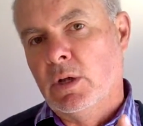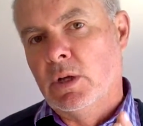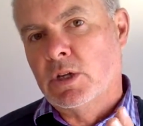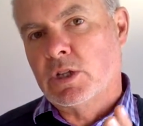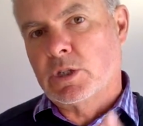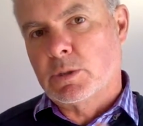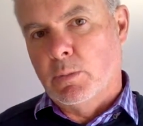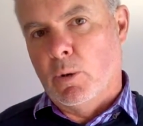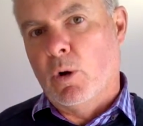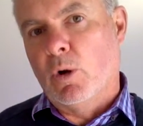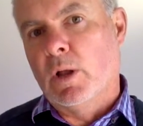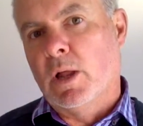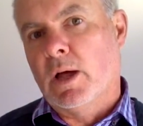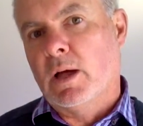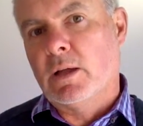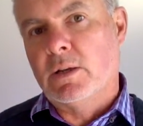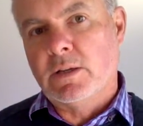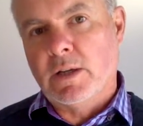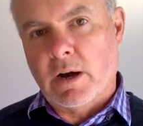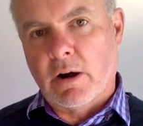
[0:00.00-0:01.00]

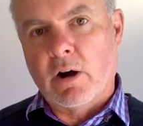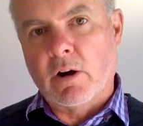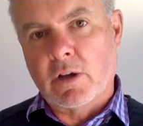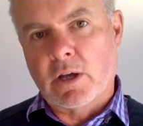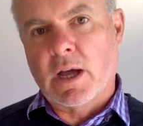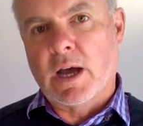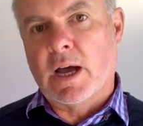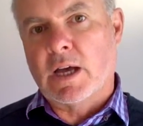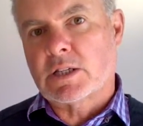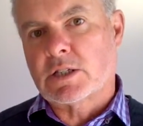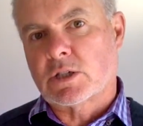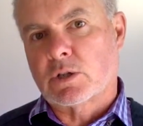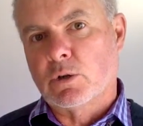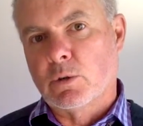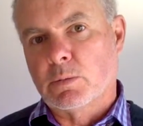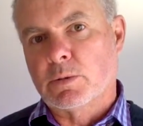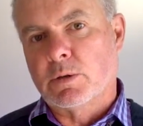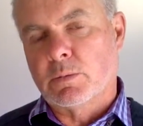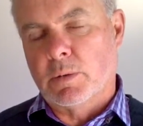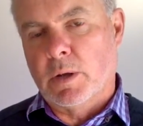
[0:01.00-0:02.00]
smaller, narrow cast
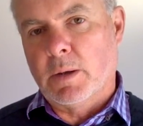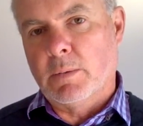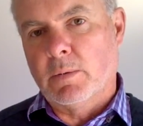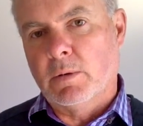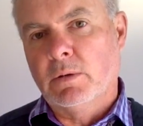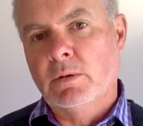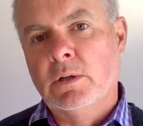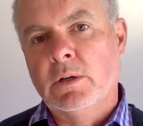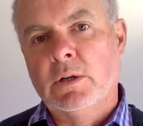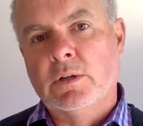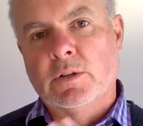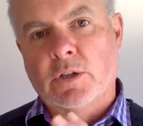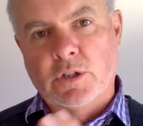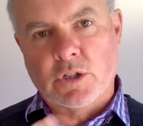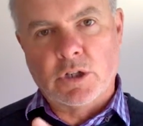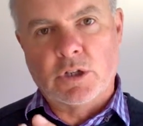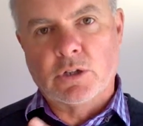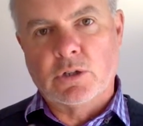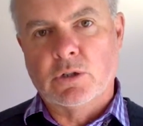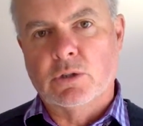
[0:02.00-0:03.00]
groups of people that
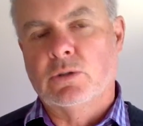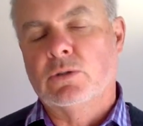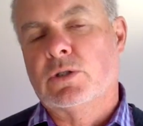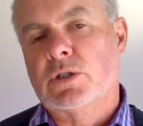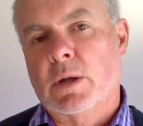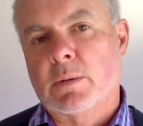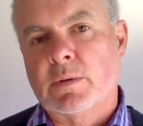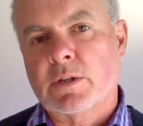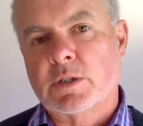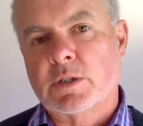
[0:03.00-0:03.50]
you can do something